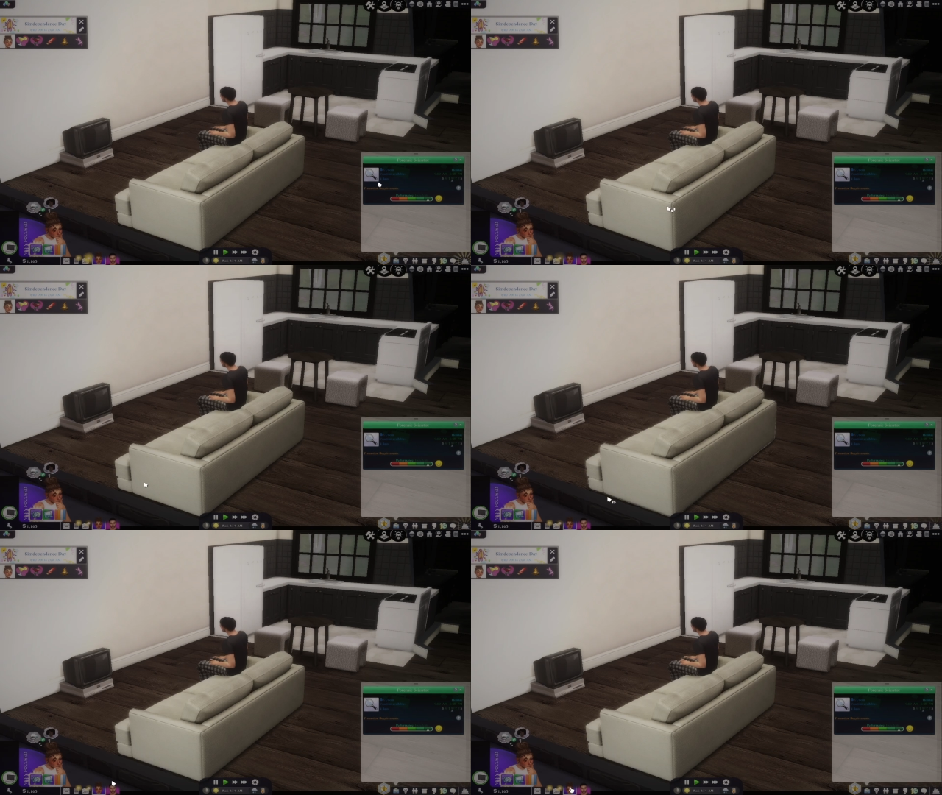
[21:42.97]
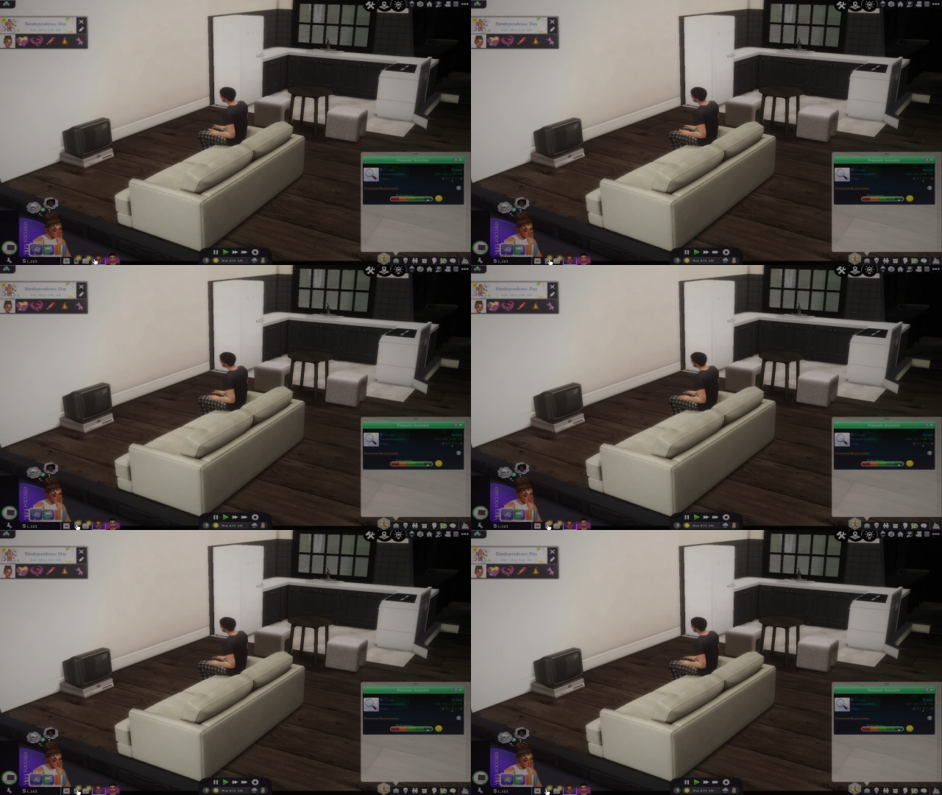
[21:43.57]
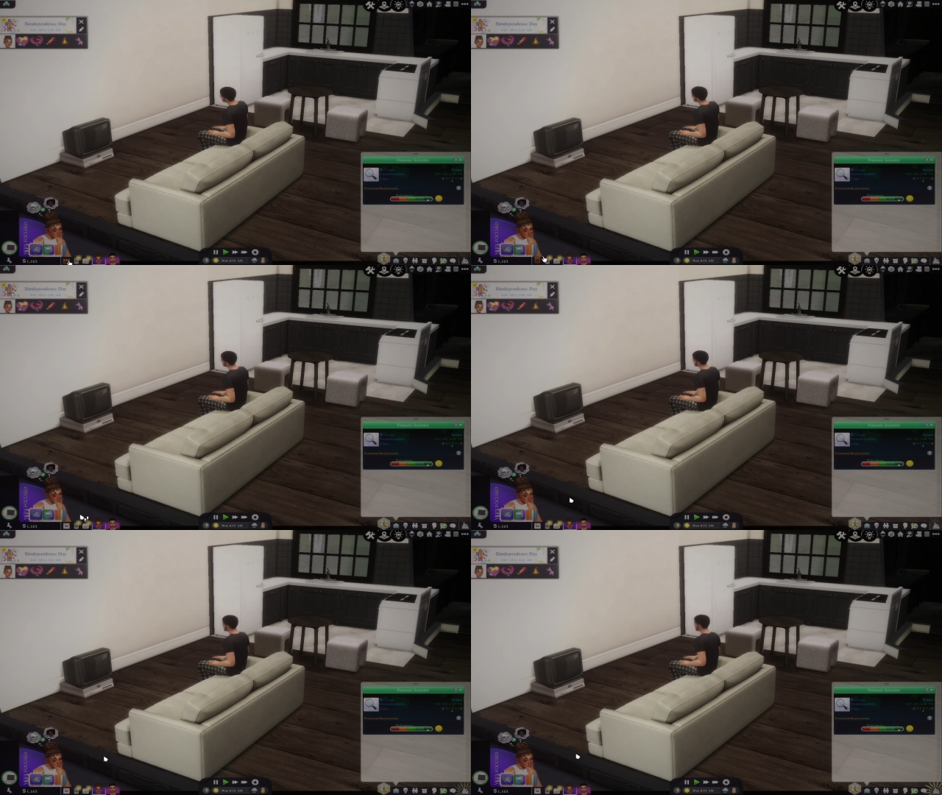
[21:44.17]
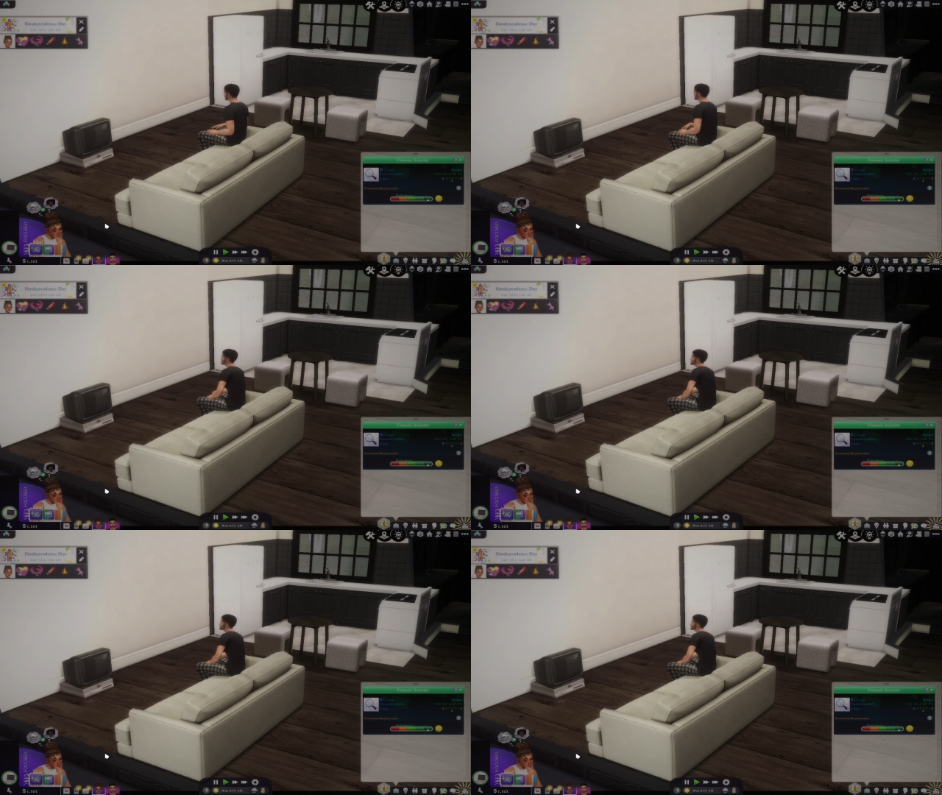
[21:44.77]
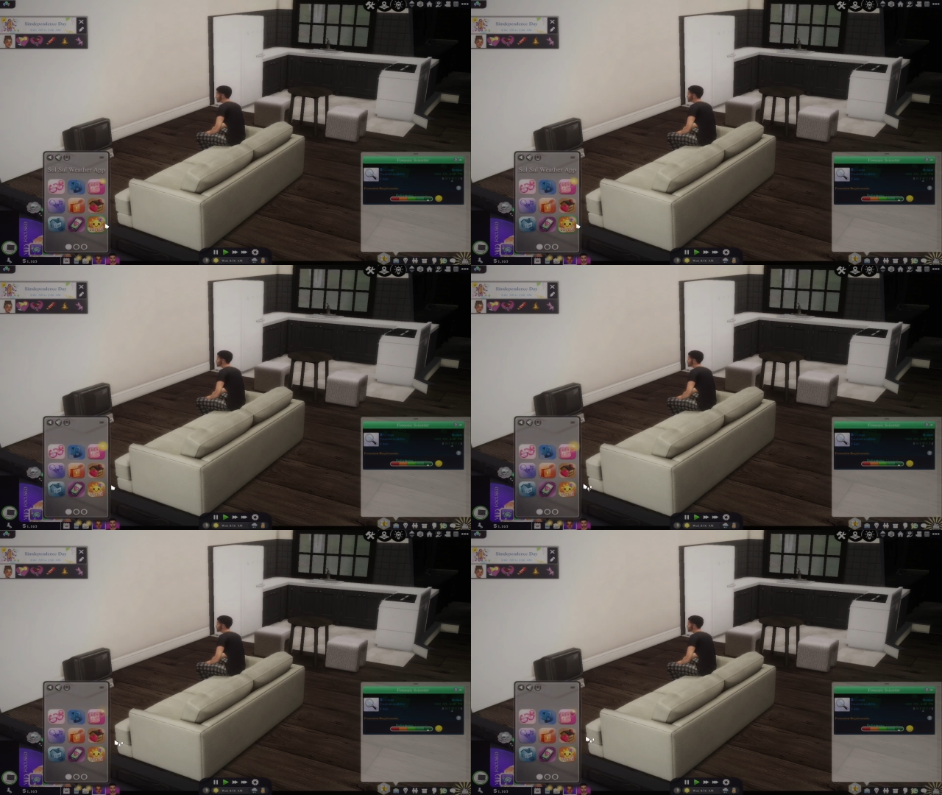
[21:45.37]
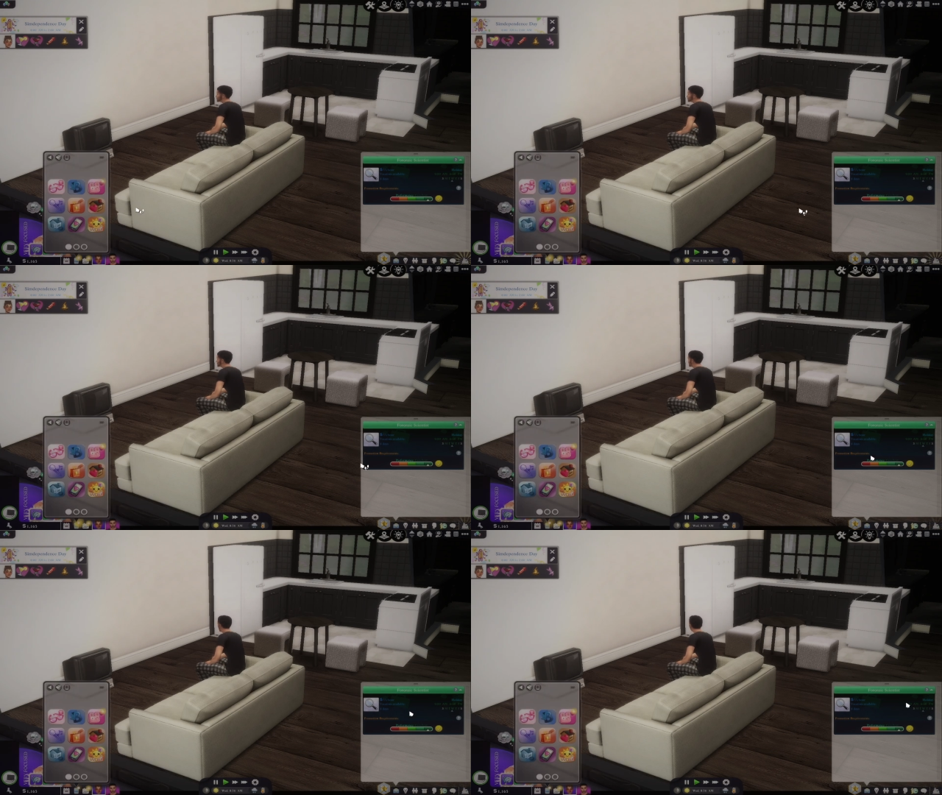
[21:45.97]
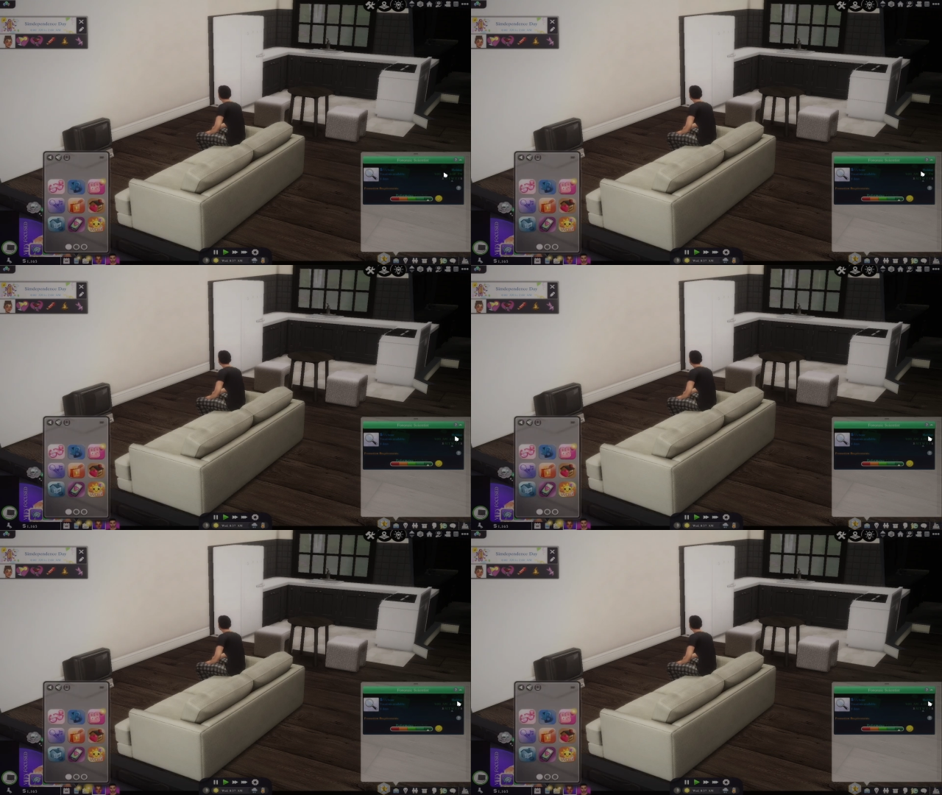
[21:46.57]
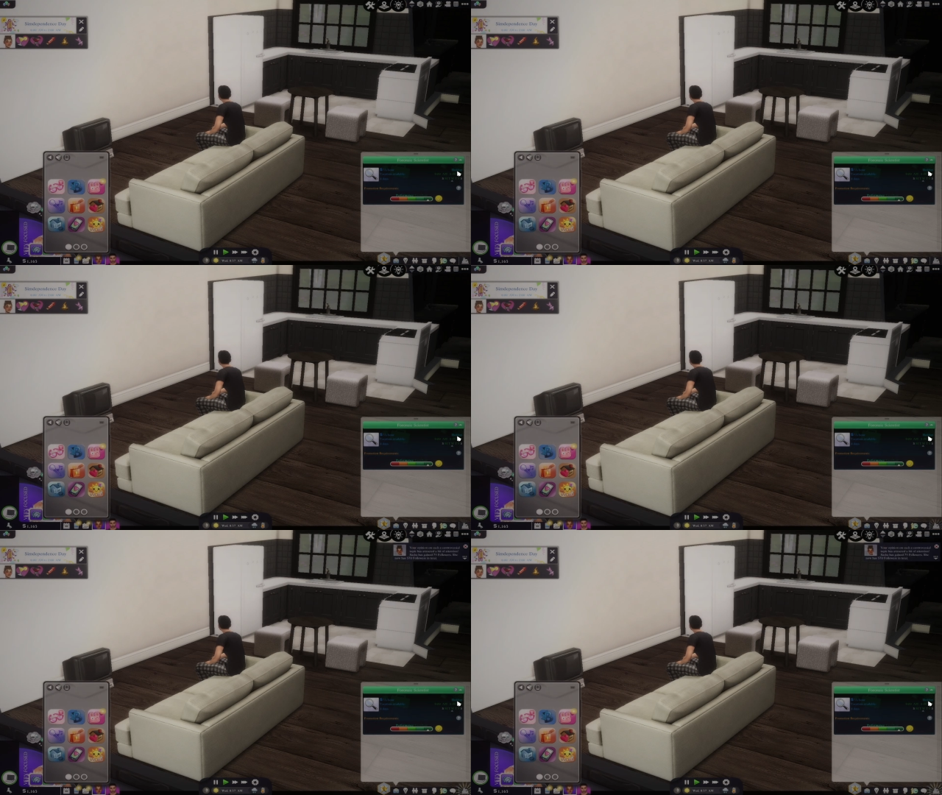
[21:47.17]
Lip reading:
Nobody's mouth can be seen.